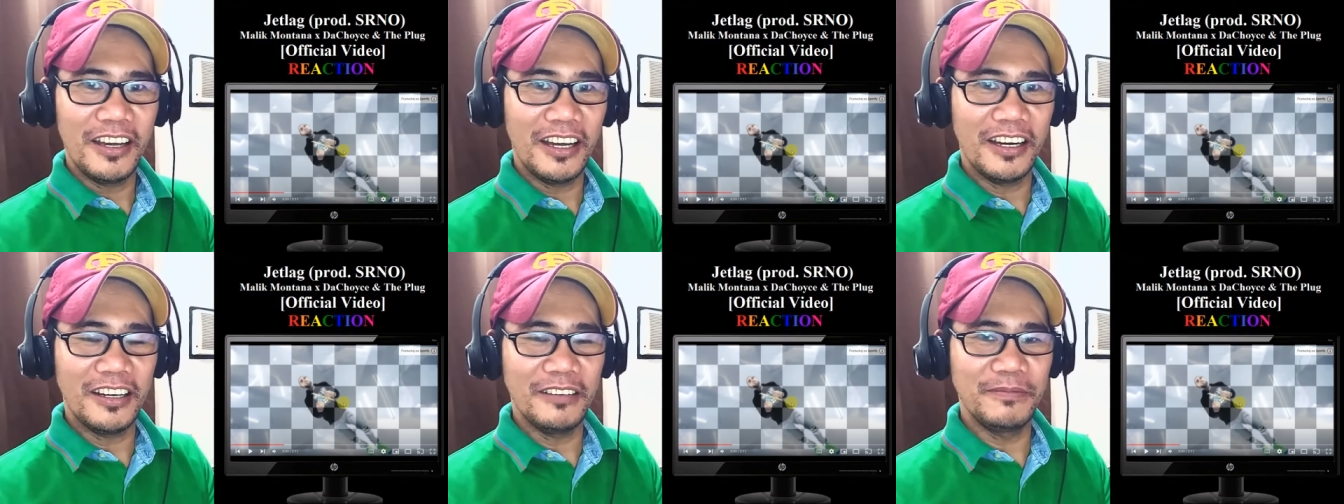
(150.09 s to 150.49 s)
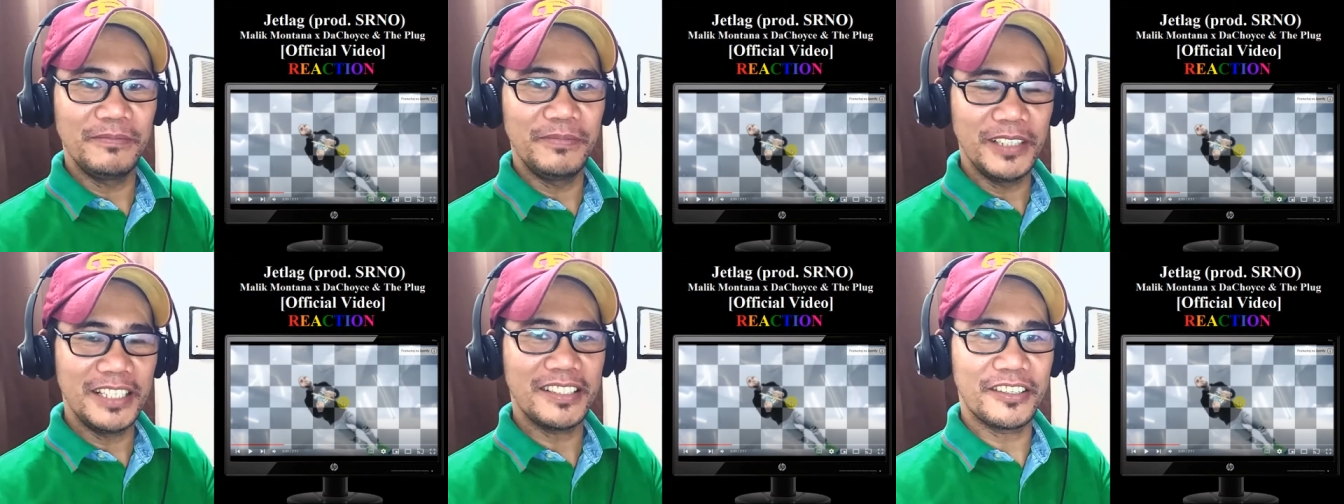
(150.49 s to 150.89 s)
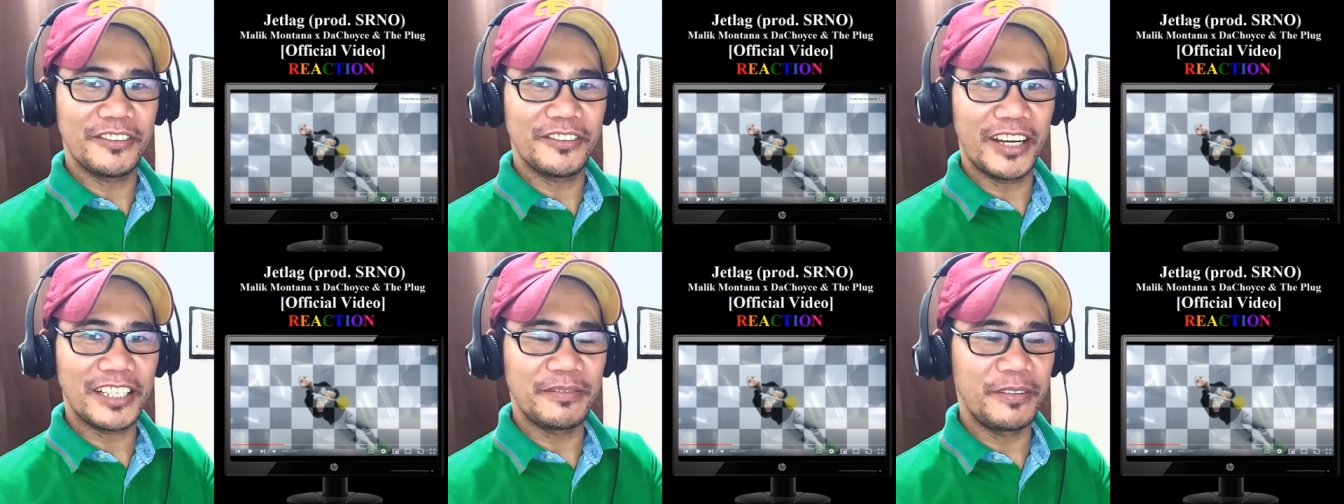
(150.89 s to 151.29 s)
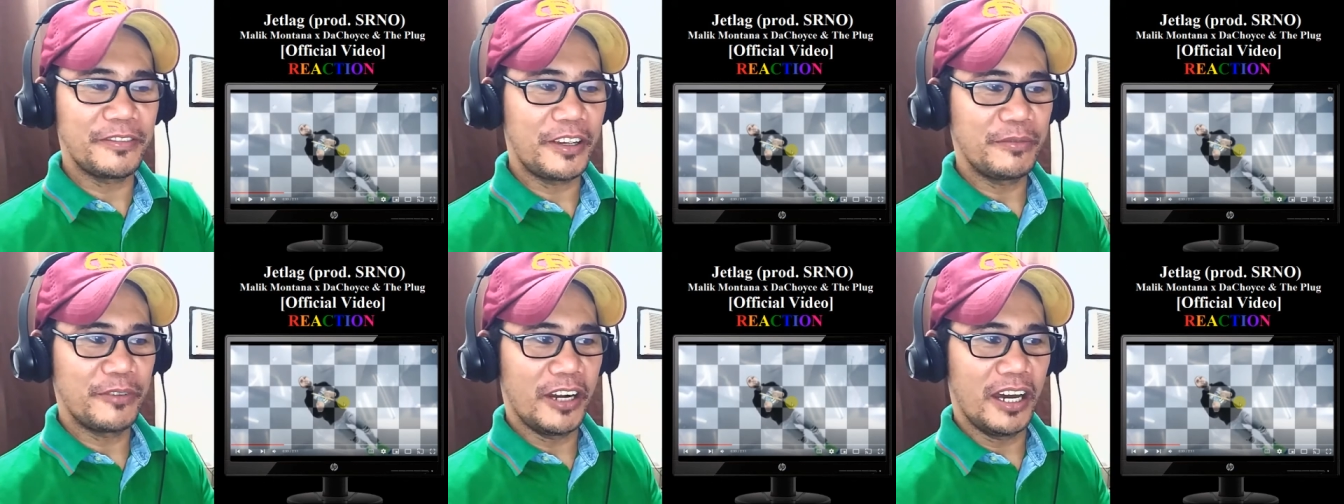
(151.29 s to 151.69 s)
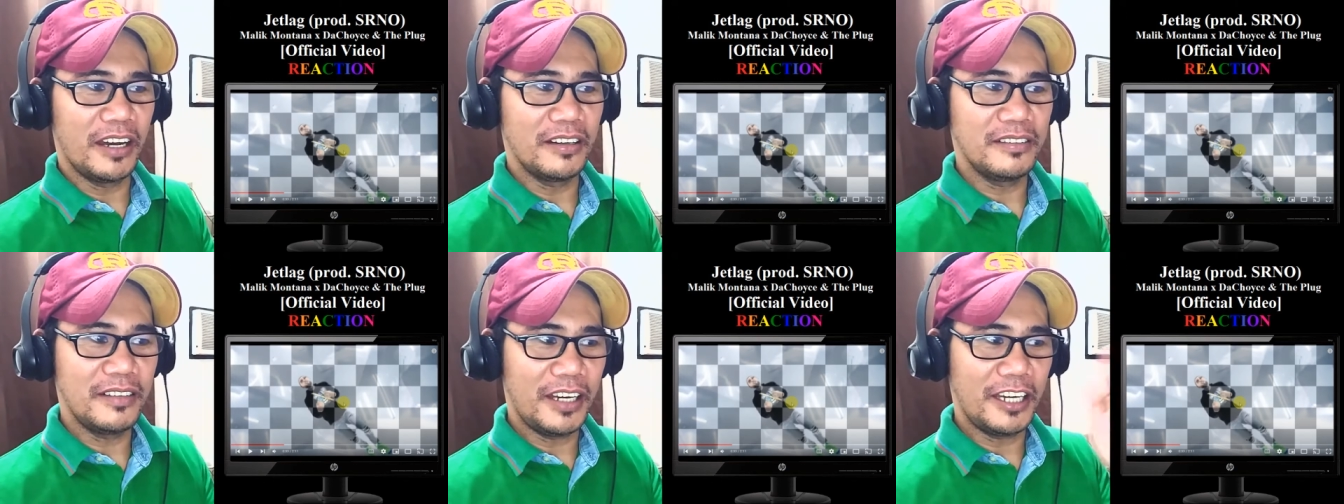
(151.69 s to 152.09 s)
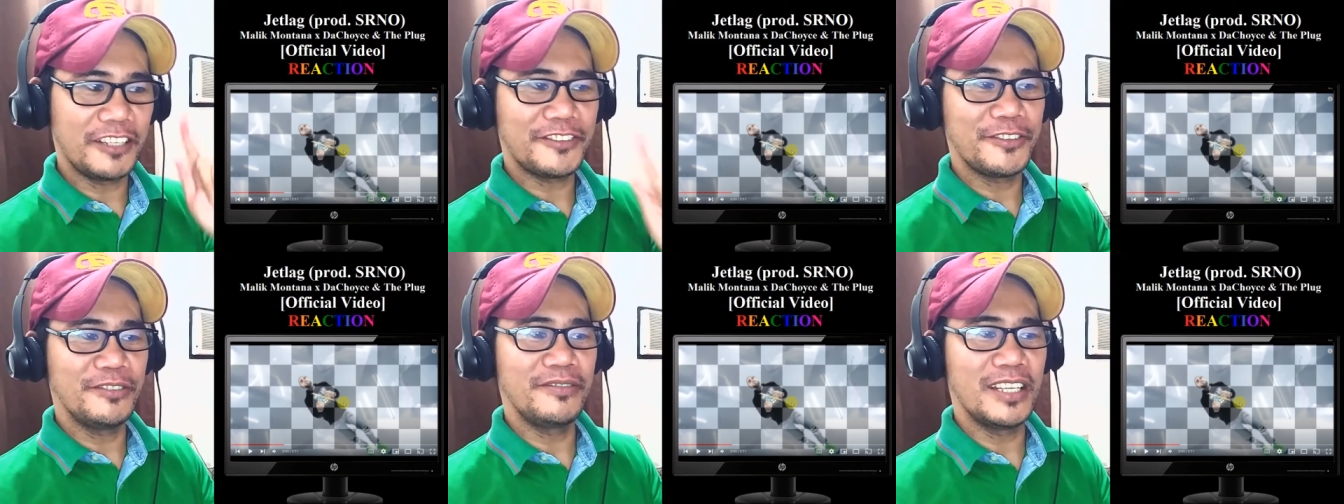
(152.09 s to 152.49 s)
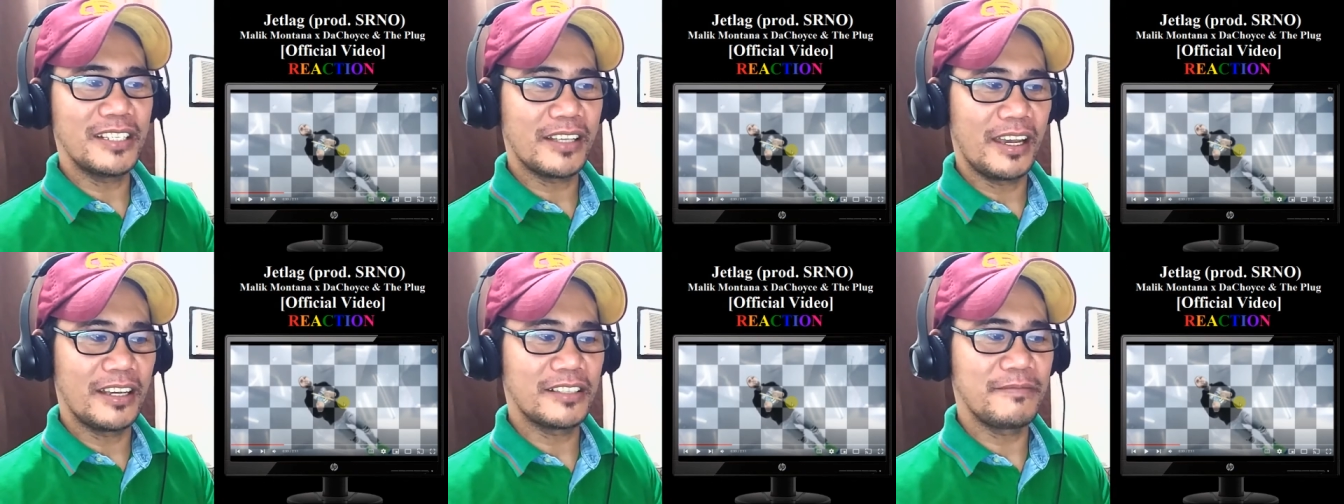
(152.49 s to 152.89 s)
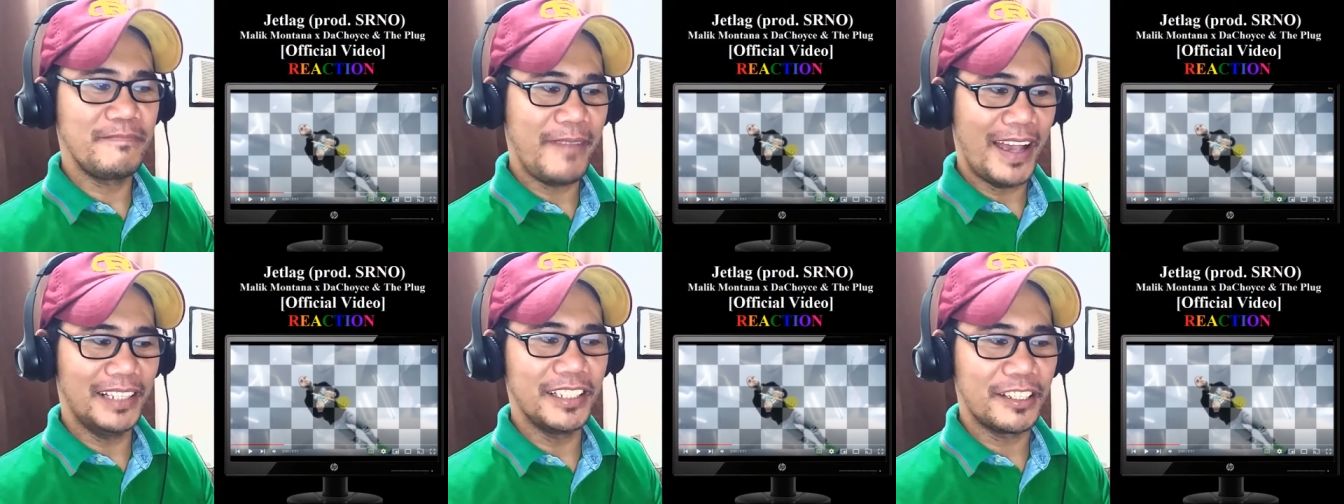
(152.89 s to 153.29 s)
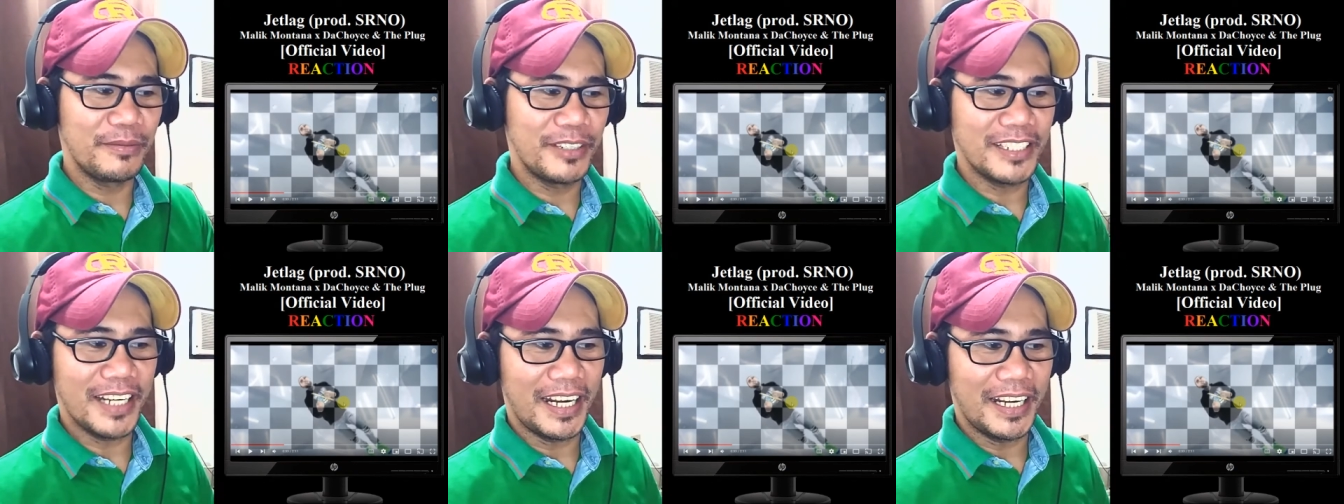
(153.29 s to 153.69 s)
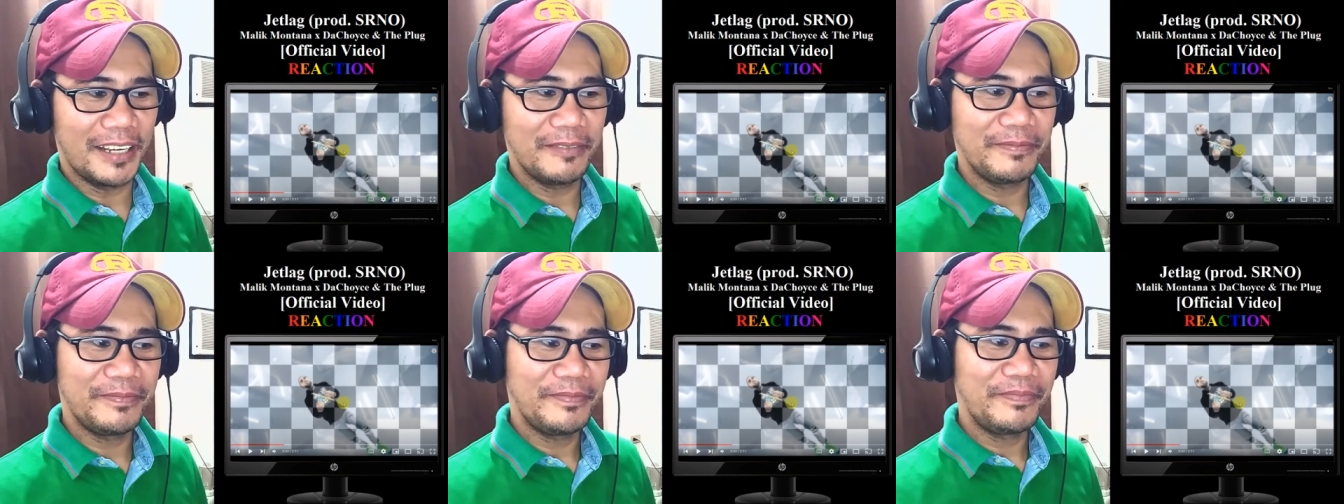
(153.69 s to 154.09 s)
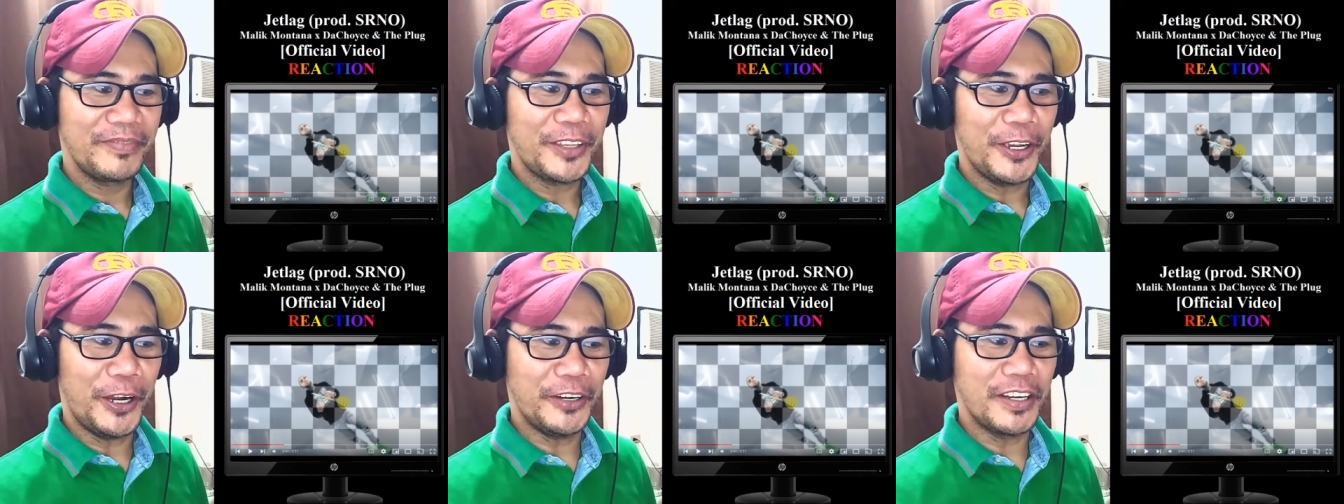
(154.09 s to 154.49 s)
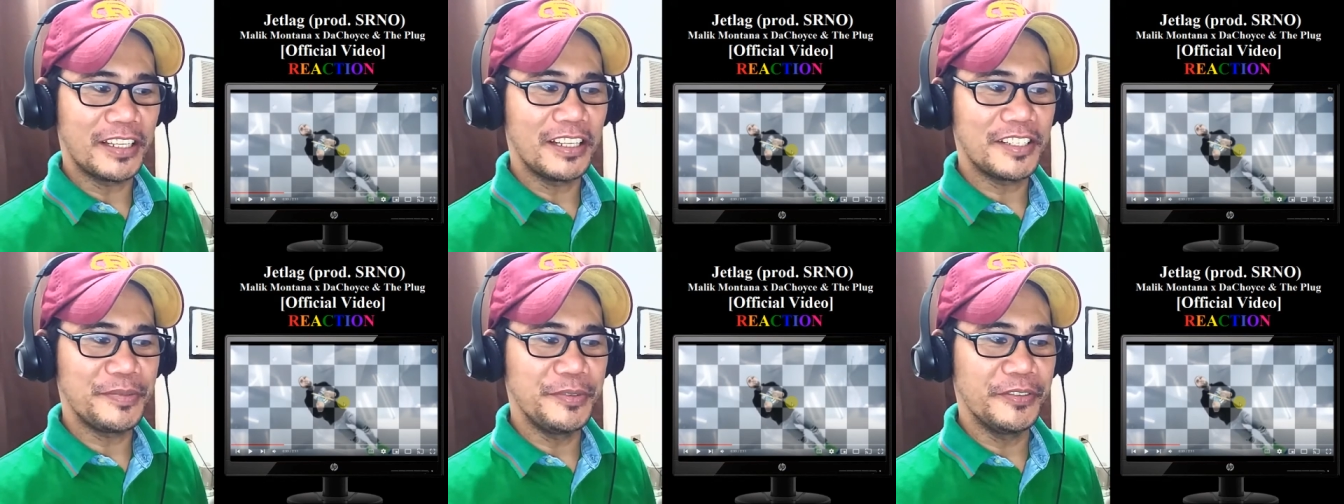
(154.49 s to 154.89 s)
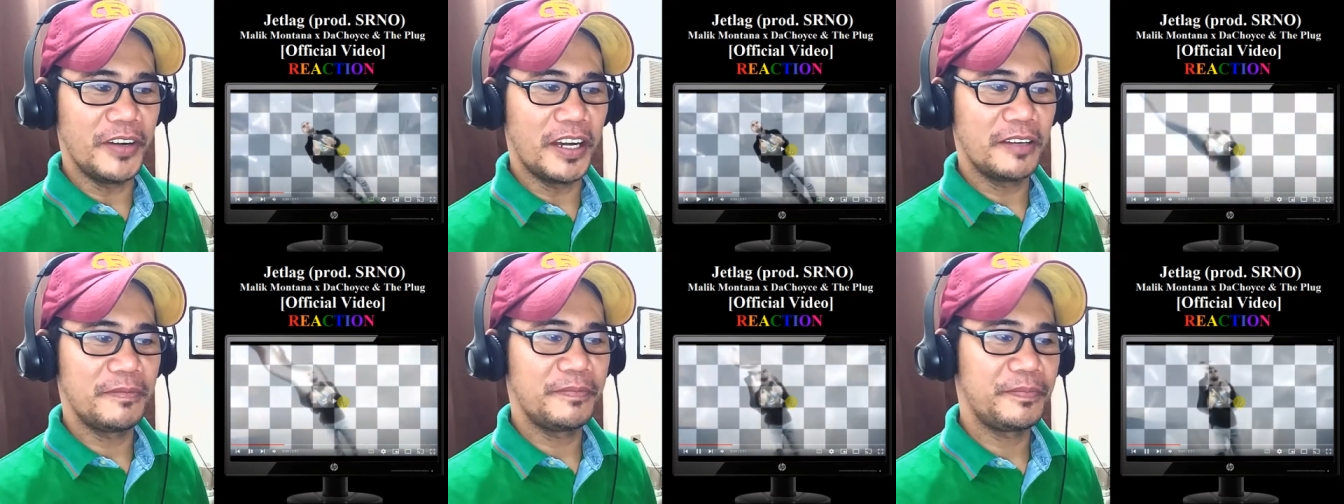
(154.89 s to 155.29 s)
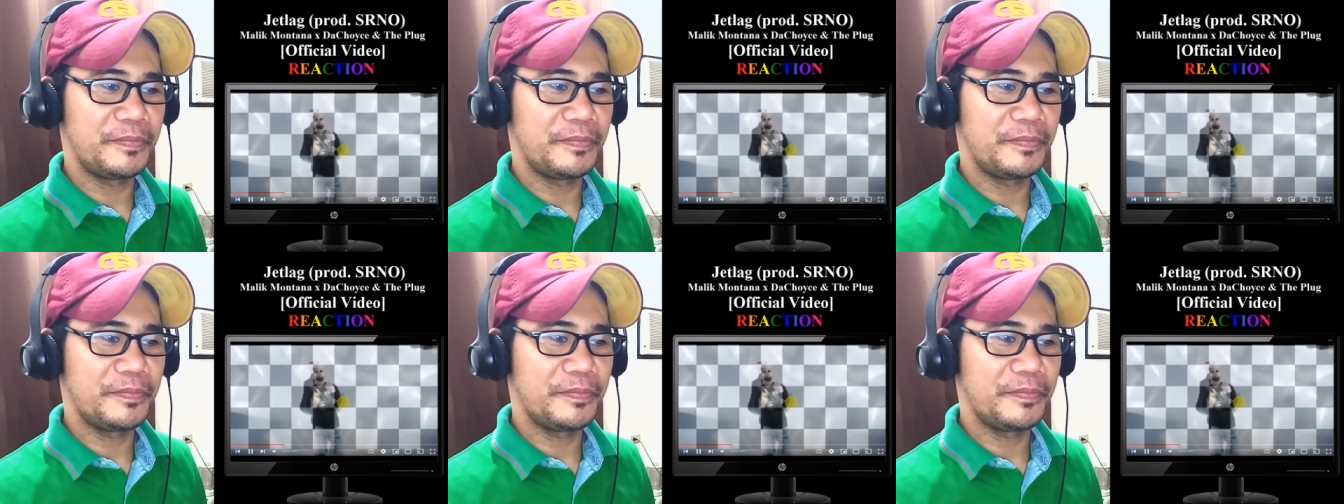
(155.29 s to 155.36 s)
Uh, please correct me if I'm wrong. I assume this guy is Malik Montana. Alright, let's move on.